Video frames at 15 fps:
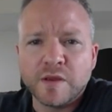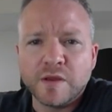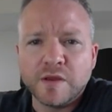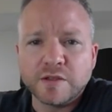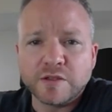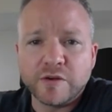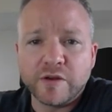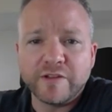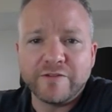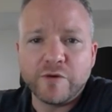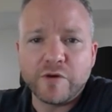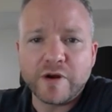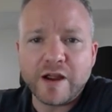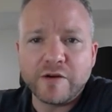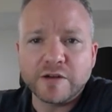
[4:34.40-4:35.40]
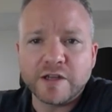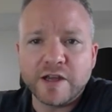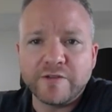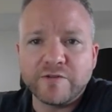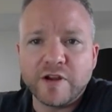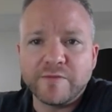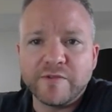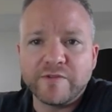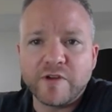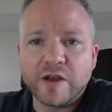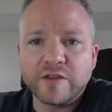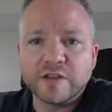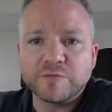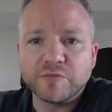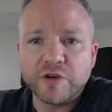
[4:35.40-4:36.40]
So on the 4 hour time frame, you've got
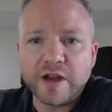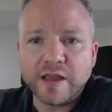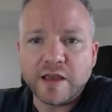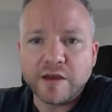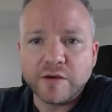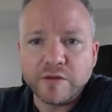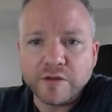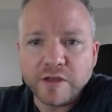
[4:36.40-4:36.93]
this breakout,